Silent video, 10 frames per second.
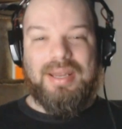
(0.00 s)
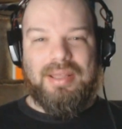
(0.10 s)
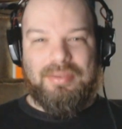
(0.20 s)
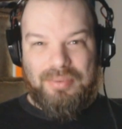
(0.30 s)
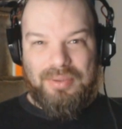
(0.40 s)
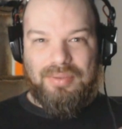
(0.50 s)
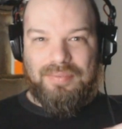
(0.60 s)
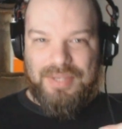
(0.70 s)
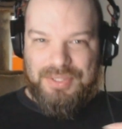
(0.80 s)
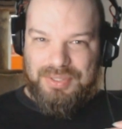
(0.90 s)
But I
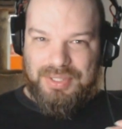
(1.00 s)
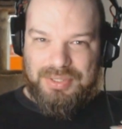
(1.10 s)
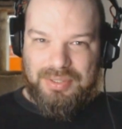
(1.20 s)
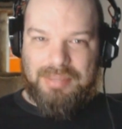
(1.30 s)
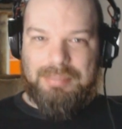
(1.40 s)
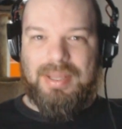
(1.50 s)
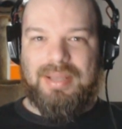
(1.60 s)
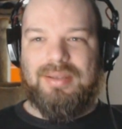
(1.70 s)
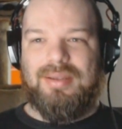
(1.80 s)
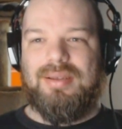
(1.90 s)
will eventually turn it
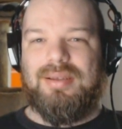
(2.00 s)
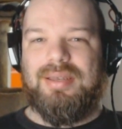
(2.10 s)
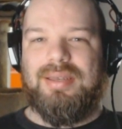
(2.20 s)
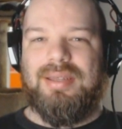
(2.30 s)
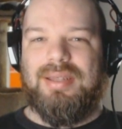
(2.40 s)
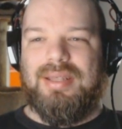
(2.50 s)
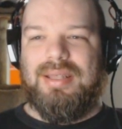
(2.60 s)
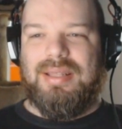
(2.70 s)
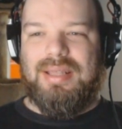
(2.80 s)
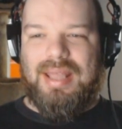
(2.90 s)
back on
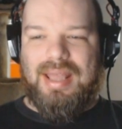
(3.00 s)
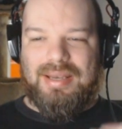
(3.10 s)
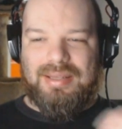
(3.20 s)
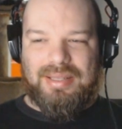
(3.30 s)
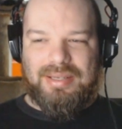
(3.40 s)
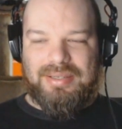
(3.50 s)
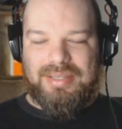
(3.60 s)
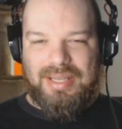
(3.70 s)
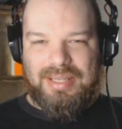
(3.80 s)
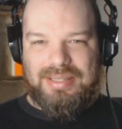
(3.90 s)
at a later
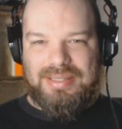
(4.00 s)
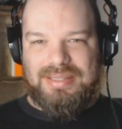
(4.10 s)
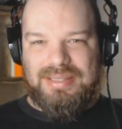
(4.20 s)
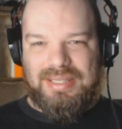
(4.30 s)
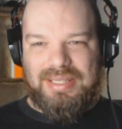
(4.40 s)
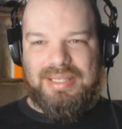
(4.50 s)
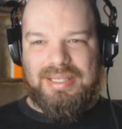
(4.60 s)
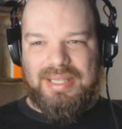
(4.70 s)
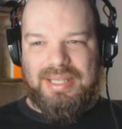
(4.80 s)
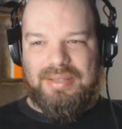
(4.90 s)
date to
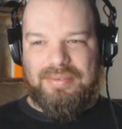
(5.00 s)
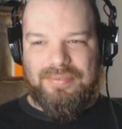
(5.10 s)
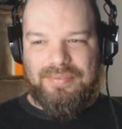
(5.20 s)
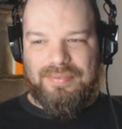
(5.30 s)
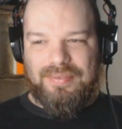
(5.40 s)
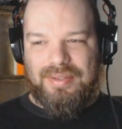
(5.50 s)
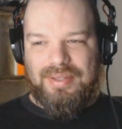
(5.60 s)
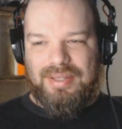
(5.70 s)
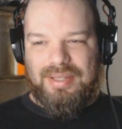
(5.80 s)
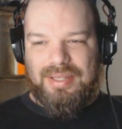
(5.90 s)
see if
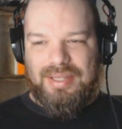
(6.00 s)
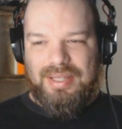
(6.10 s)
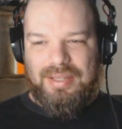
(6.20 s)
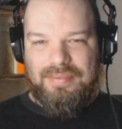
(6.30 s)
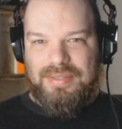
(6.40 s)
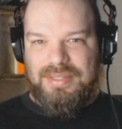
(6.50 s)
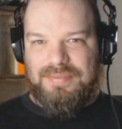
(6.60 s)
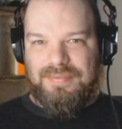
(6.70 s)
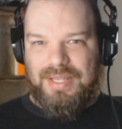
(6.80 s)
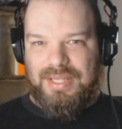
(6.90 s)

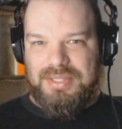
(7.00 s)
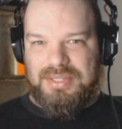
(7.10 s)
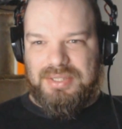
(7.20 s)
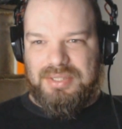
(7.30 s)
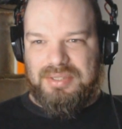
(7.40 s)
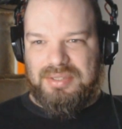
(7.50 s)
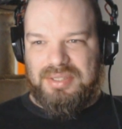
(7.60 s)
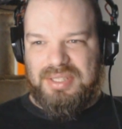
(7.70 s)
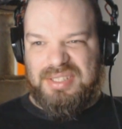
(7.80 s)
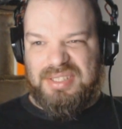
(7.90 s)
it's fixed
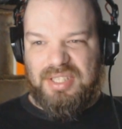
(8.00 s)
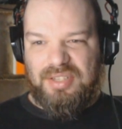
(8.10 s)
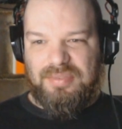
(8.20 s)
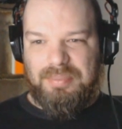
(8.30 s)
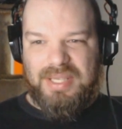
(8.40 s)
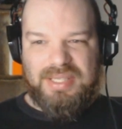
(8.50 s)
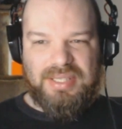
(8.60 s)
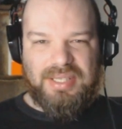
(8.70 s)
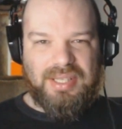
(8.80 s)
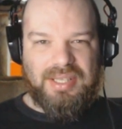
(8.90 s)
itself,
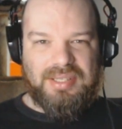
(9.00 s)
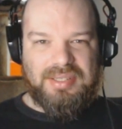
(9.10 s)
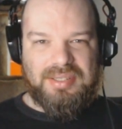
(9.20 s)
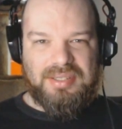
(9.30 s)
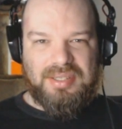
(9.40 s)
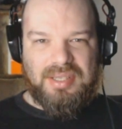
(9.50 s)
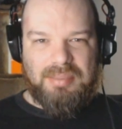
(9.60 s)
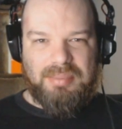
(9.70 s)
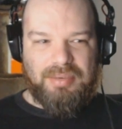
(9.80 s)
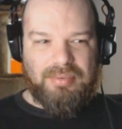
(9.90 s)
basically,
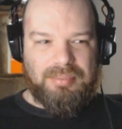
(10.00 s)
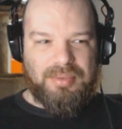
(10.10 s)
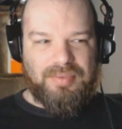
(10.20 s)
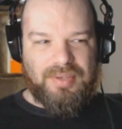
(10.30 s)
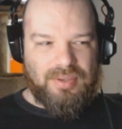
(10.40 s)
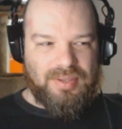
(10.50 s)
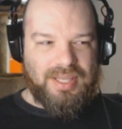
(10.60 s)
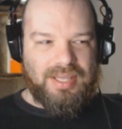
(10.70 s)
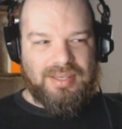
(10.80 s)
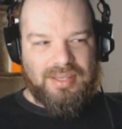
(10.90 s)
by removing all
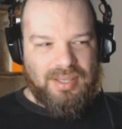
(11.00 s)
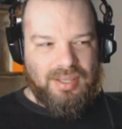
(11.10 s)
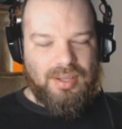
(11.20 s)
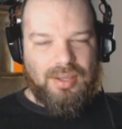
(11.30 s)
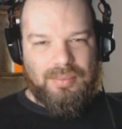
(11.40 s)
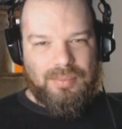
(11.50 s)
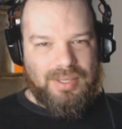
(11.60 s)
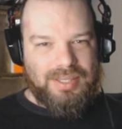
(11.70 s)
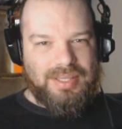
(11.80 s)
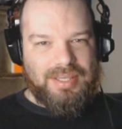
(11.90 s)
that
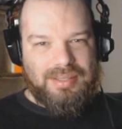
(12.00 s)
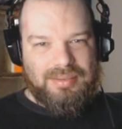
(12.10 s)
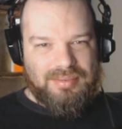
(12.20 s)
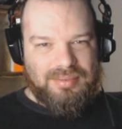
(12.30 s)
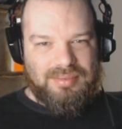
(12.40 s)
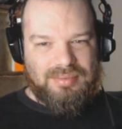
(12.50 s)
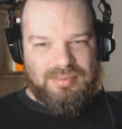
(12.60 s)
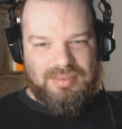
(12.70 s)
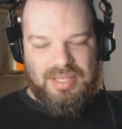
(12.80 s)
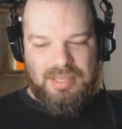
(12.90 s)
unwanted
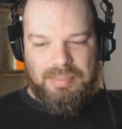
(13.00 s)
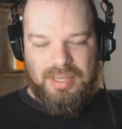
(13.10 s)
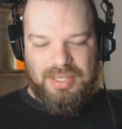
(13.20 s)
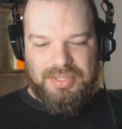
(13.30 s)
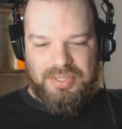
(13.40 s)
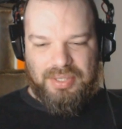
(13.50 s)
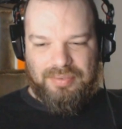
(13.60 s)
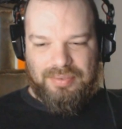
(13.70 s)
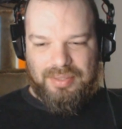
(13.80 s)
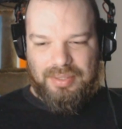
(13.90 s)
dead body
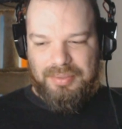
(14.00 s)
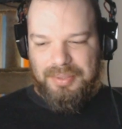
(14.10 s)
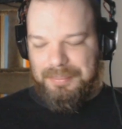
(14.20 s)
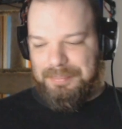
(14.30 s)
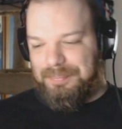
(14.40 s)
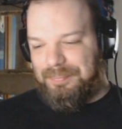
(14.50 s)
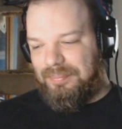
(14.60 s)
stuff. I don't know.